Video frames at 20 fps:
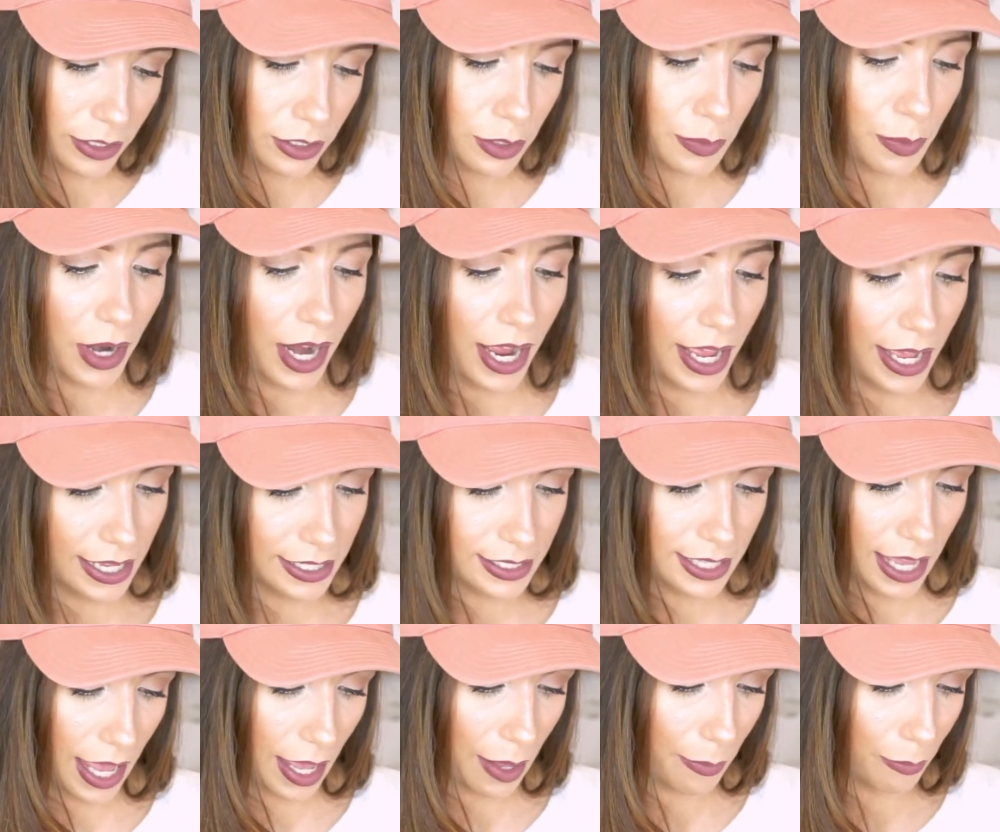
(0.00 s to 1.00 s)
spray is
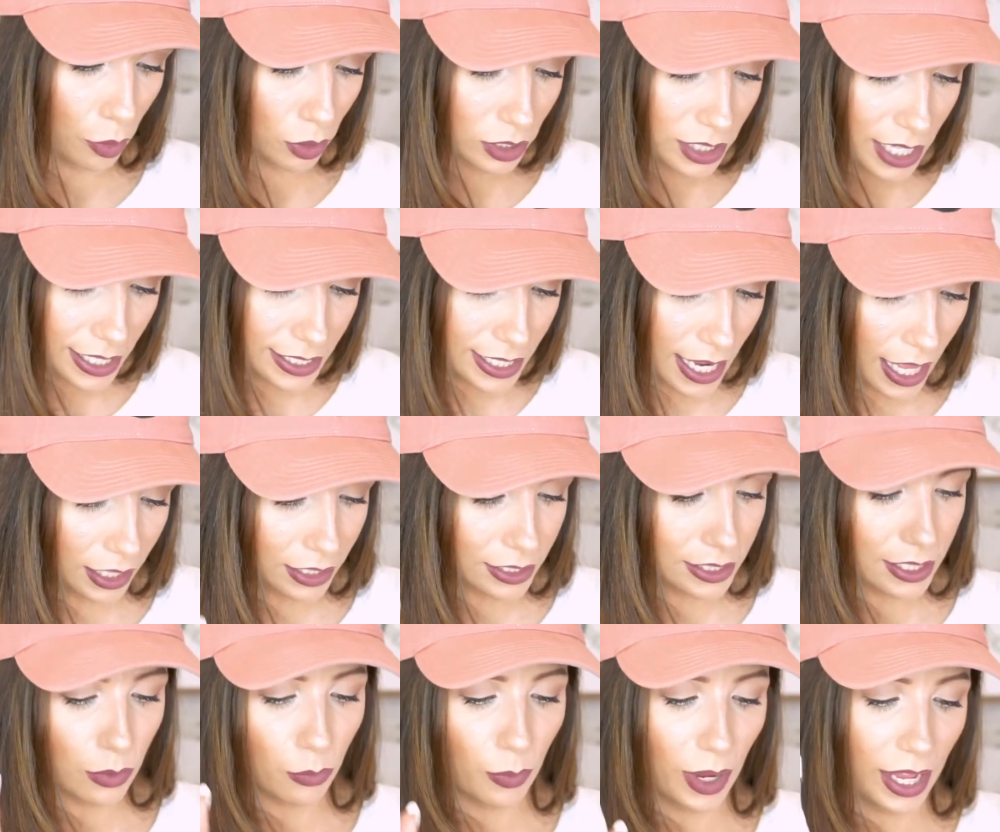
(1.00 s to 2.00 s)
a
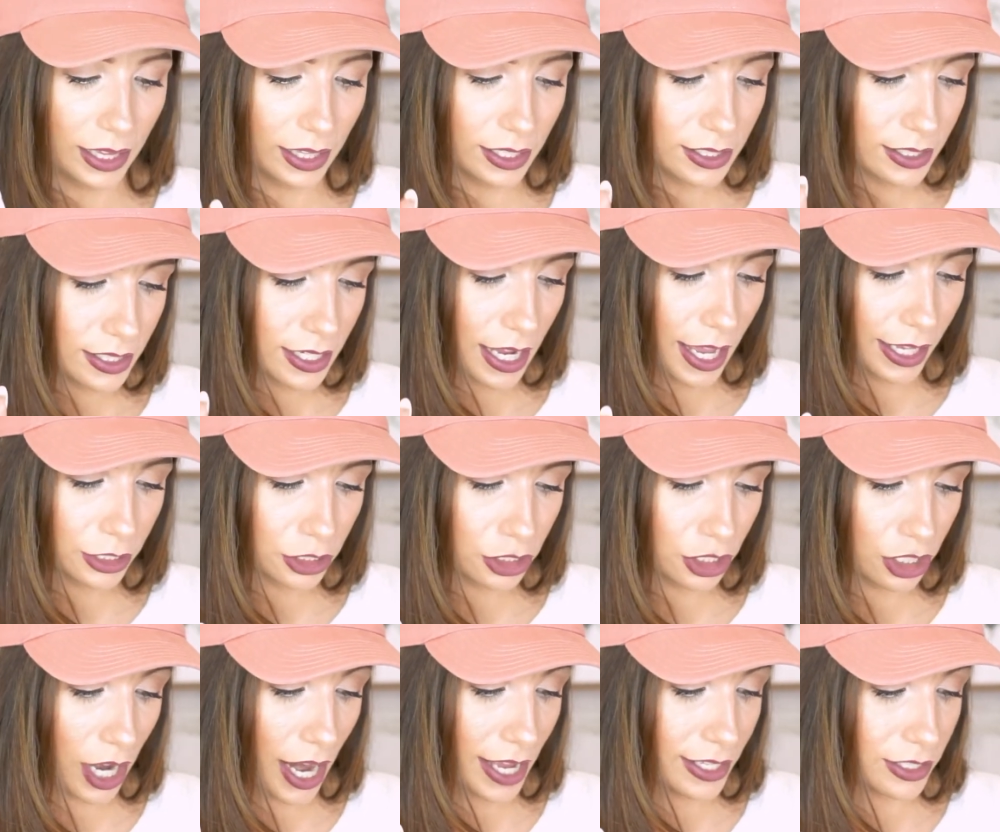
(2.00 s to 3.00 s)
multi-talented weightless
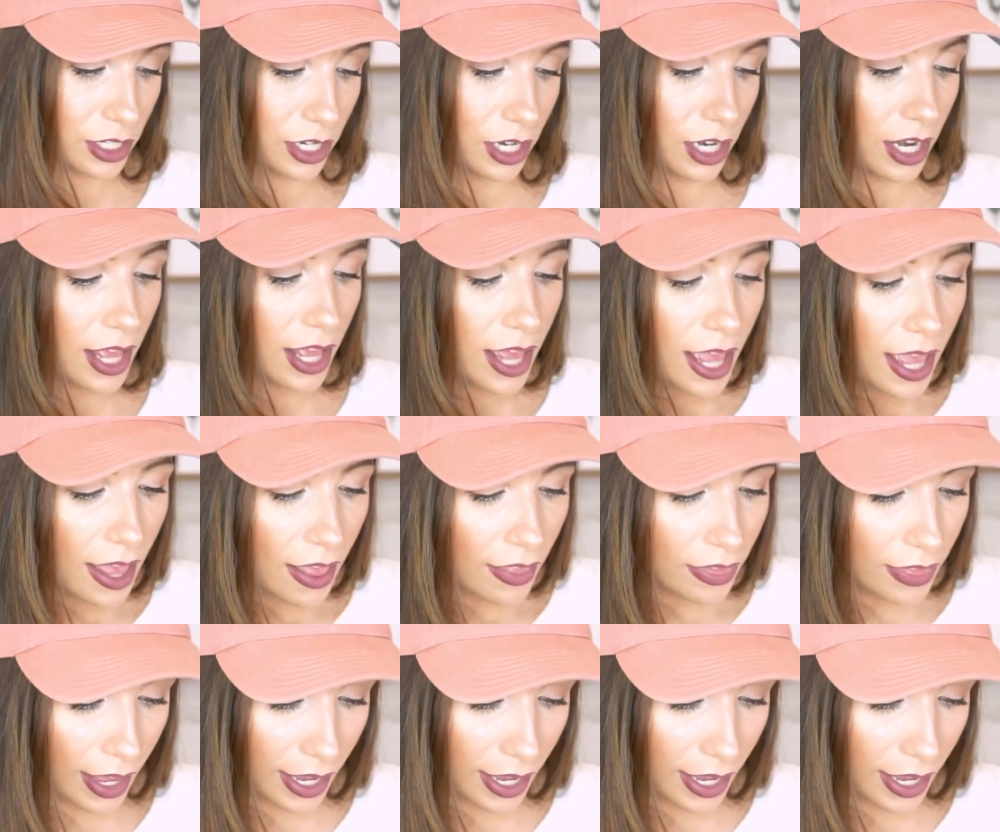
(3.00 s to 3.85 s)
texturizer that